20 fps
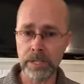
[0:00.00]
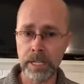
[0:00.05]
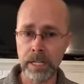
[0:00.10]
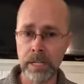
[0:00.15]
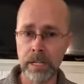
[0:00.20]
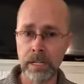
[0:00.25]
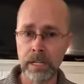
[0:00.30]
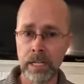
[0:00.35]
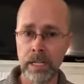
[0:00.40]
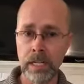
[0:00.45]

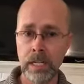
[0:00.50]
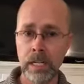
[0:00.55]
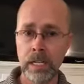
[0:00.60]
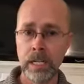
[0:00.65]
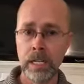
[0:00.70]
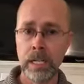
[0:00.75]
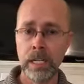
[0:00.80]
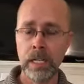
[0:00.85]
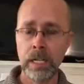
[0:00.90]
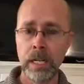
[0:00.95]
there,
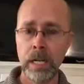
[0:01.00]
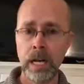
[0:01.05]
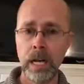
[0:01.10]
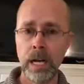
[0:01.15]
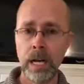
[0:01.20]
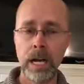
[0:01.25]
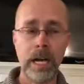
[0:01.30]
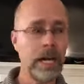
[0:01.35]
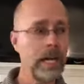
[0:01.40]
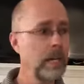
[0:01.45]

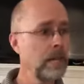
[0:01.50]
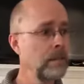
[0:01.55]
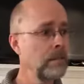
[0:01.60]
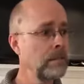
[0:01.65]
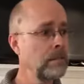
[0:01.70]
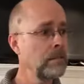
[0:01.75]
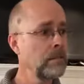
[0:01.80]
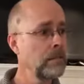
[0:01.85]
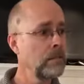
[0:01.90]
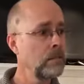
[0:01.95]
uh, uh,
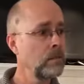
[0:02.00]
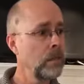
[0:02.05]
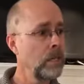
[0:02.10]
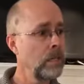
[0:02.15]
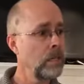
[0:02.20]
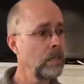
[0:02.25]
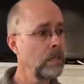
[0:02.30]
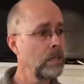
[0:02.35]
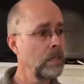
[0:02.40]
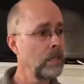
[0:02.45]

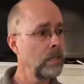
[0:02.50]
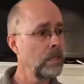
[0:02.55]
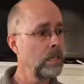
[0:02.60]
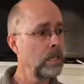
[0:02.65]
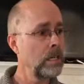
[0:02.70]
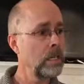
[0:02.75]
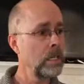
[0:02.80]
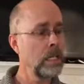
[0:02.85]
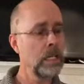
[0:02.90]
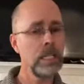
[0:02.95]
what?
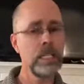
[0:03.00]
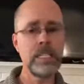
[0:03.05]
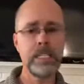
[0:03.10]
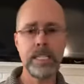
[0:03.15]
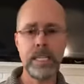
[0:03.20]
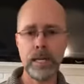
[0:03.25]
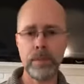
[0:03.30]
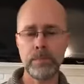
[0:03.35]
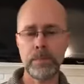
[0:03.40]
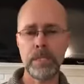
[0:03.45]

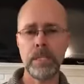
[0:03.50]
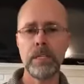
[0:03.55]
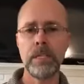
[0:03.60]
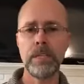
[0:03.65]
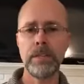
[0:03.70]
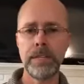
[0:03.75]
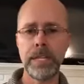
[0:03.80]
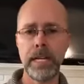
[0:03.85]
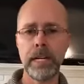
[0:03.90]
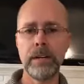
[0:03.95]
contempt
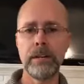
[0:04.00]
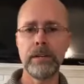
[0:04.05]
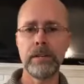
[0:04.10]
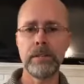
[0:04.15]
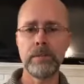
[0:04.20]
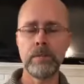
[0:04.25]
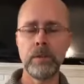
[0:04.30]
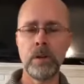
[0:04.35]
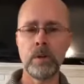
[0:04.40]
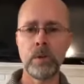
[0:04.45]
there,
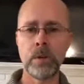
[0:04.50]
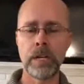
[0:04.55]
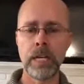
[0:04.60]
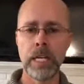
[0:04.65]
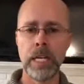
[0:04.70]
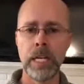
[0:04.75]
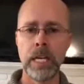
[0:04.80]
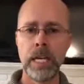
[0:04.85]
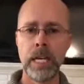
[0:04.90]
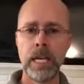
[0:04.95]
wrong word,
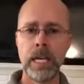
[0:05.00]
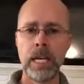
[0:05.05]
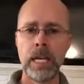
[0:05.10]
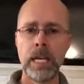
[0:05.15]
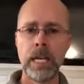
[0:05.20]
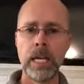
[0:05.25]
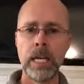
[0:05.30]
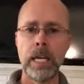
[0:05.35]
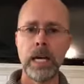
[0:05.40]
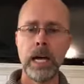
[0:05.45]

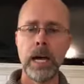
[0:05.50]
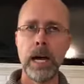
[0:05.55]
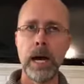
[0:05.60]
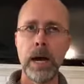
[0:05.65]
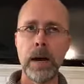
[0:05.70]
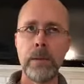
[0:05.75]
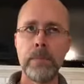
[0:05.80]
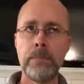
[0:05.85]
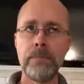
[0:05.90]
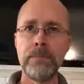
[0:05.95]

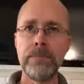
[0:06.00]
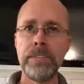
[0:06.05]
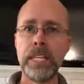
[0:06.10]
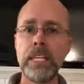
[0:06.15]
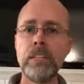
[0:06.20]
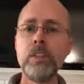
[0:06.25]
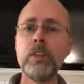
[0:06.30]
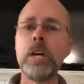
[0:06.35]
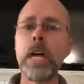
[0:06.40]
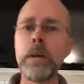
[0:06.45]
um,
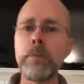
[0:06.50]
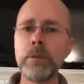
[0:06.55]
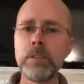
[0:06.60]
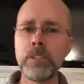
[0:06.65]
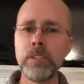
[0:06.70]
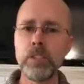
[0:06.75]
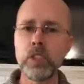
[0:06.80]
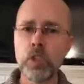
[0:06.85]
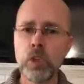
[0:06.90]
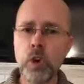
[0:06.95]
then you're able
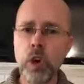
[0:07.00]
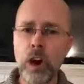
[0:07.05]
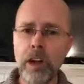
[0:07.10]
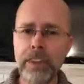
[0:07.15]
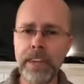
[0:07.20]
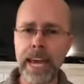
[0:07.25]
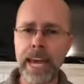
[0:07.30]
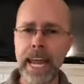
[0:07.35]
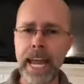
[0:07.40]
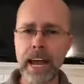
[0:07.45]
to
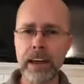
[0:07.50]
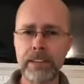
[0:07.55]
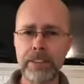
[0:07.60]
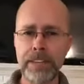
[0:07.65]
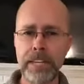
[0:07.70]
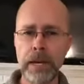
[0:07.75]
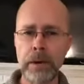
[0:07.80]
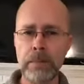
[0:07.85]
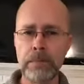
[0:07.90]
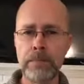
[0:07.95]
draw that out
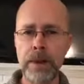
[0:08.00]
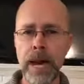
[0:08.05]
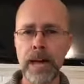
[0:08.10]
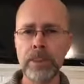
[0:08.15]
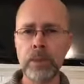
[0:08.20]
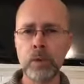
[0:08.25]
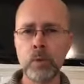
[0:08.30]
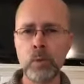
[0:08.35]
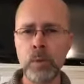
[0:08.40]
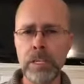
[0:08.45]
of them
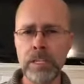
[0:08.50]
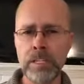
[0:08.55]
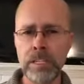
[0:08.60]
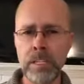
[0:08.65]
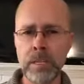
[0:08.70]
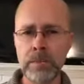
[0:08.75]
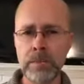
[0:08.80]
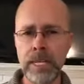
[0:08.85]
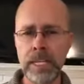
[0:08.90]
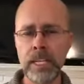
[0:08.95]
by the
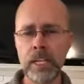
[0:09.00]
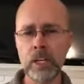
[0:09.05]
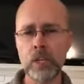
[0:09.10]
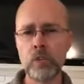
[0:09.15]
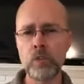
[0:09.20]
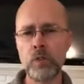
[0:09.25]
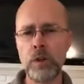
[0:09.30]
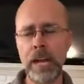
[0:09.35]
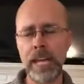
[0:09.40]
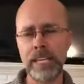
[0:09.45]
wisdom and the
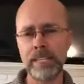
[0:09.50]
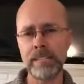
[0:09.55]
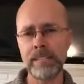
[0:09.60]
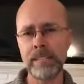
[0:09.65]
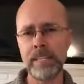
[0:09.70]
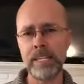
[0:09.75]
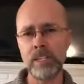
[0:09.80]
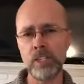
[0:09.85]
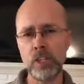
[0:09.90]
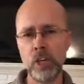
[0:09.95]

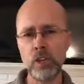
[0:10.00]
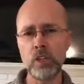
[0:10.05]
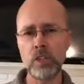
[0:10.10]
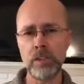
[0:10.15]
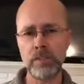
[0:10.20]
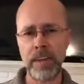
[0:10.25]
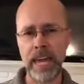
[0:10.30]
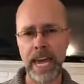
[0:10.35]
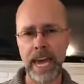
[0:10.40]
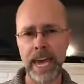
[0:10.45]
grace that
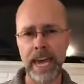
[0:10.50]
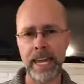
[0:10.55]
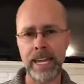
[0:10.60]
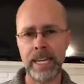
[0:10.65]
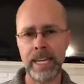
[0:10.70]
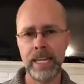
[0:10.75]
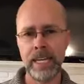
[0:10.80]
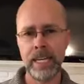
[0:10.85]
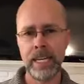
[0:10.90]
Joseph had